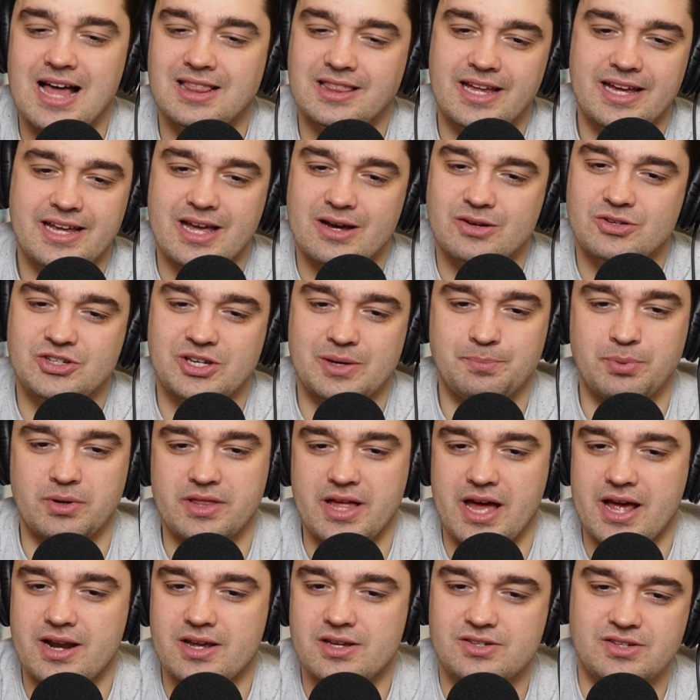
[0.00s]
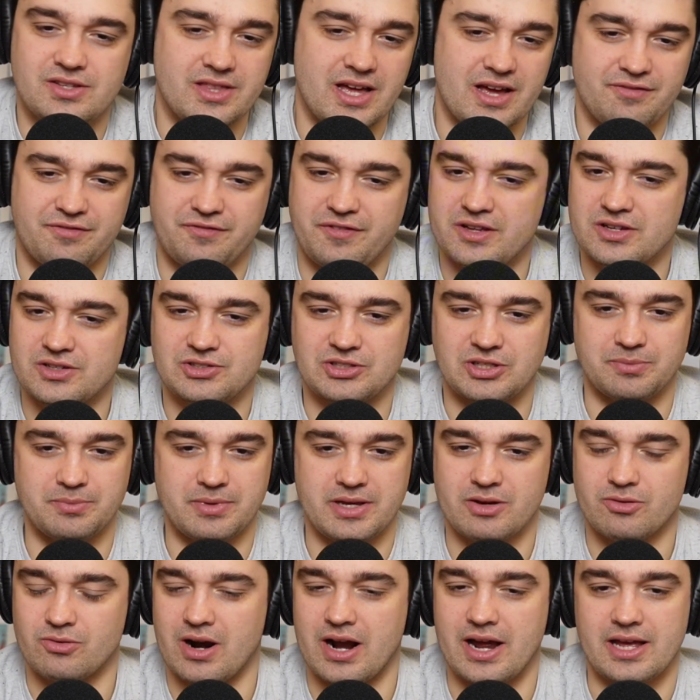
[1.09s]
I like how simple that is. That feels to
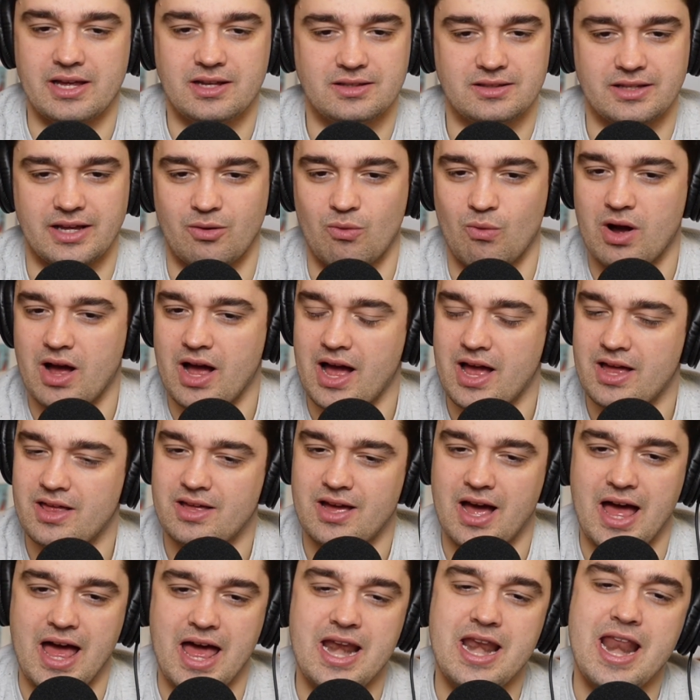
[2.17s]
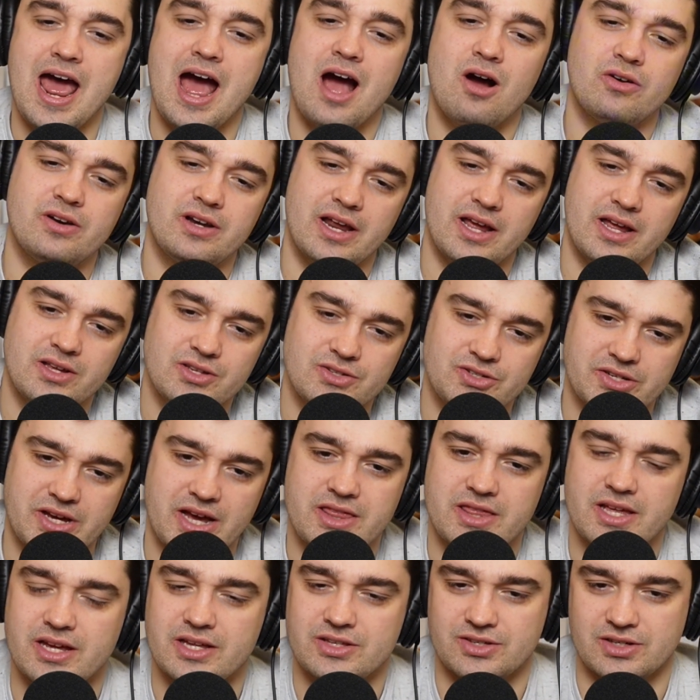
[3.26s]
me right. Like, and nowadays, I
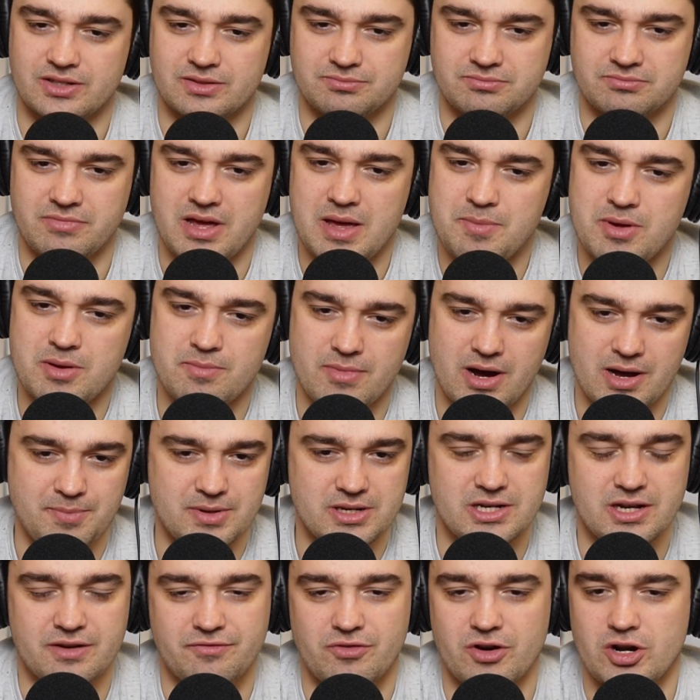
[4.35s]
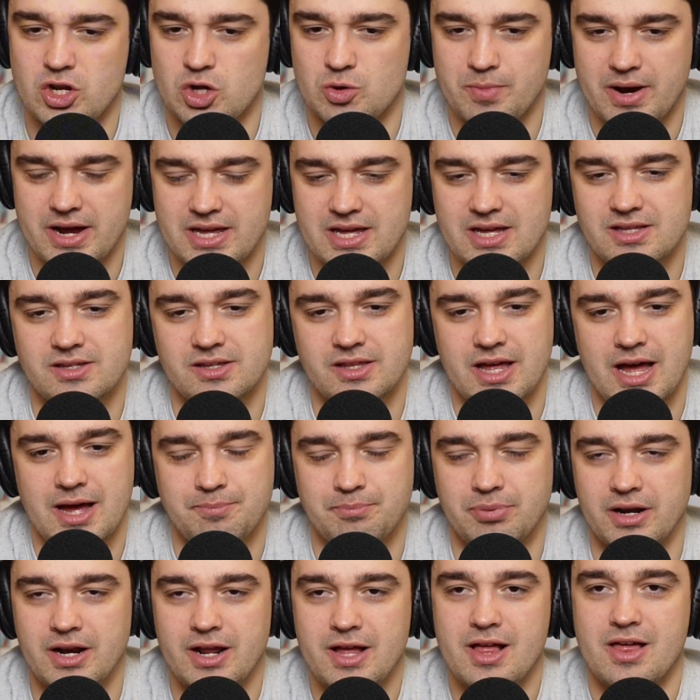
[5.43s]
think maybe it might be different. You might get to
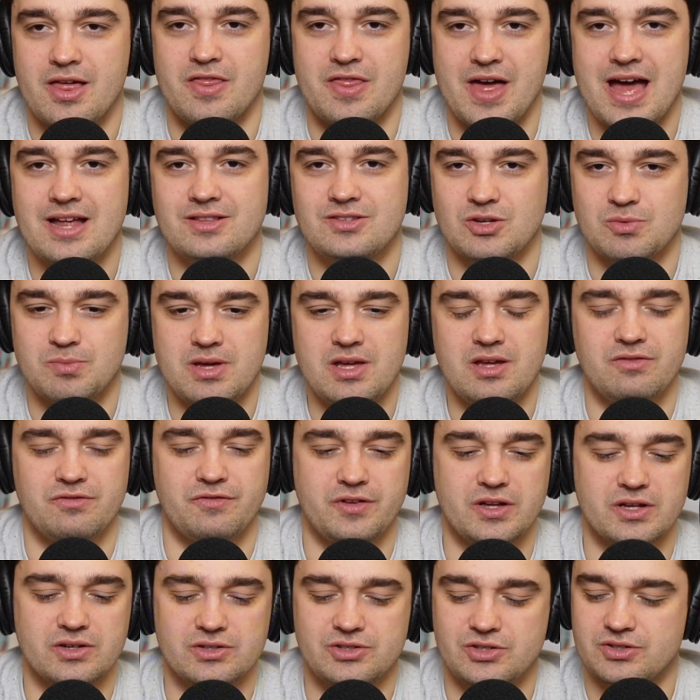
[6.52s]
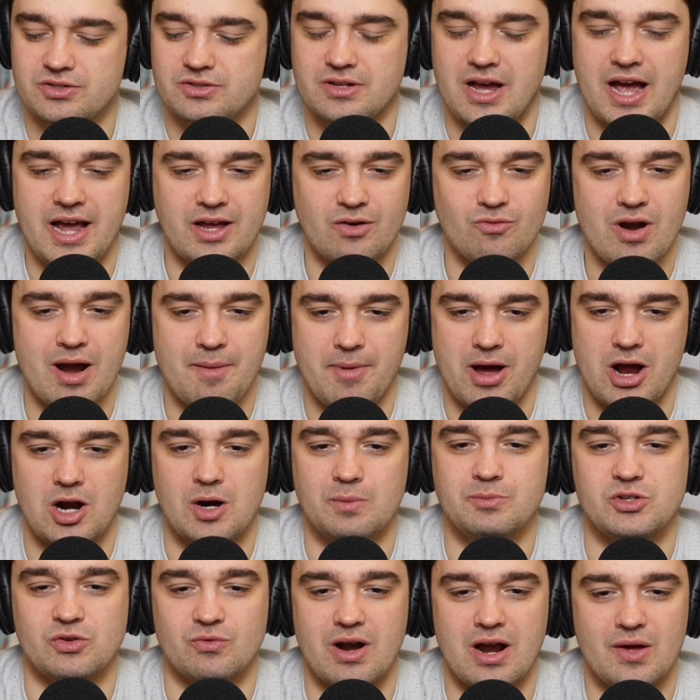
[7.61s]
that, but that to me feels, I can wrap my
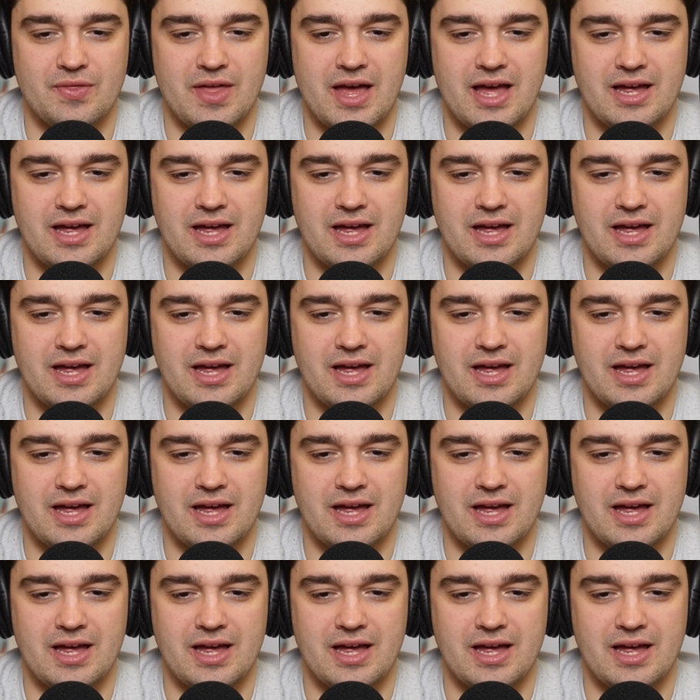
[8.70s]
arms around